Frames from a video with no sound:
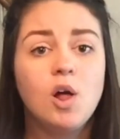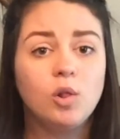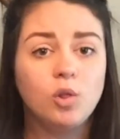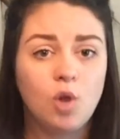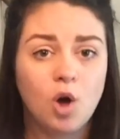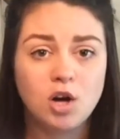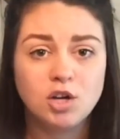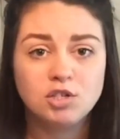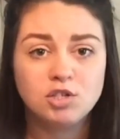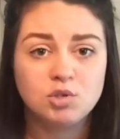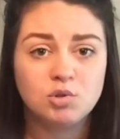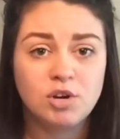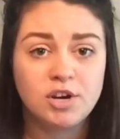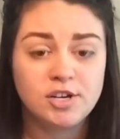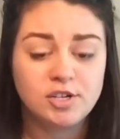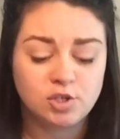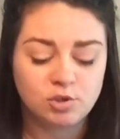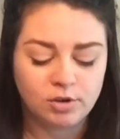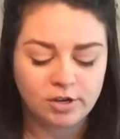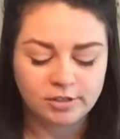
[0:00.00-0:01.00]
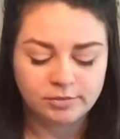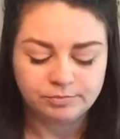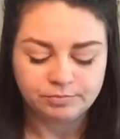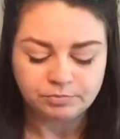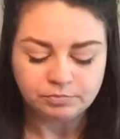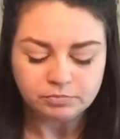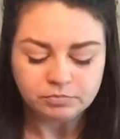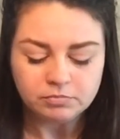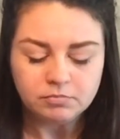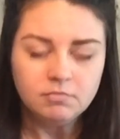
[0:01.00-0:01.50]
Long story short,
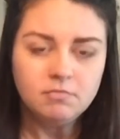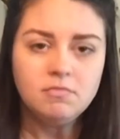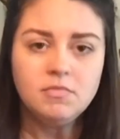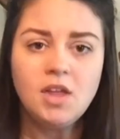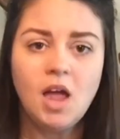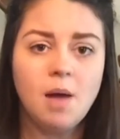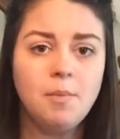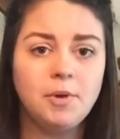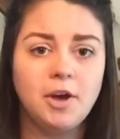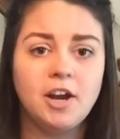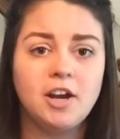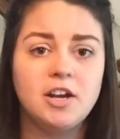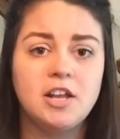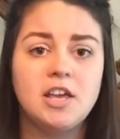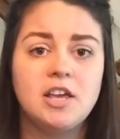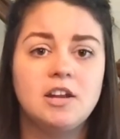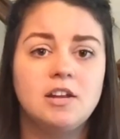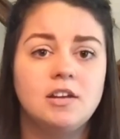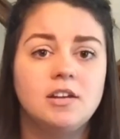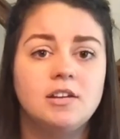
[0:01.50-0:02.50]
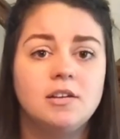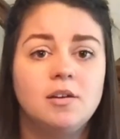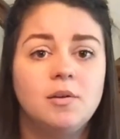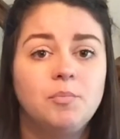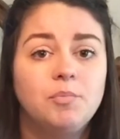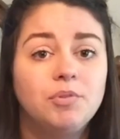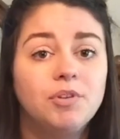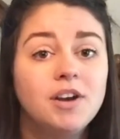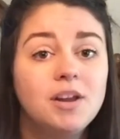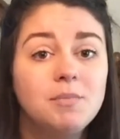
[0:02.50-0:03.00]
I'm gonna need
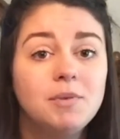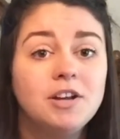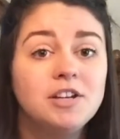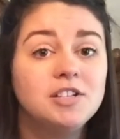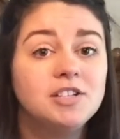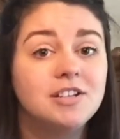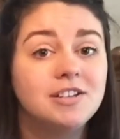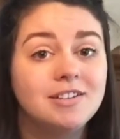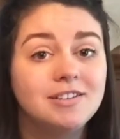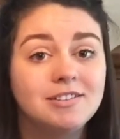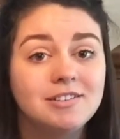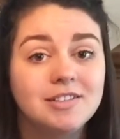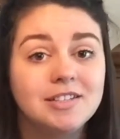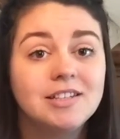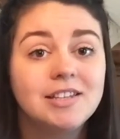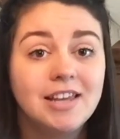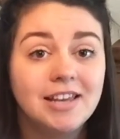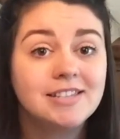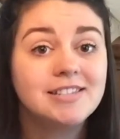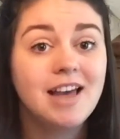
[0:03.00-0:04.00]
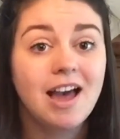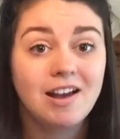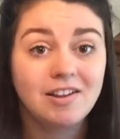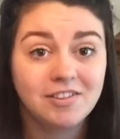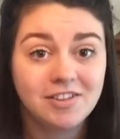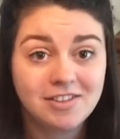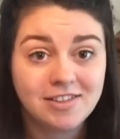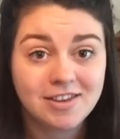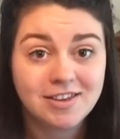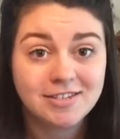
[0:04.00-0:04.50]
pretty much
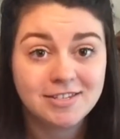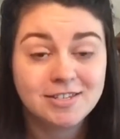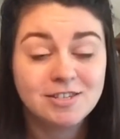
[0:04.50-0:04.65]
exactly this.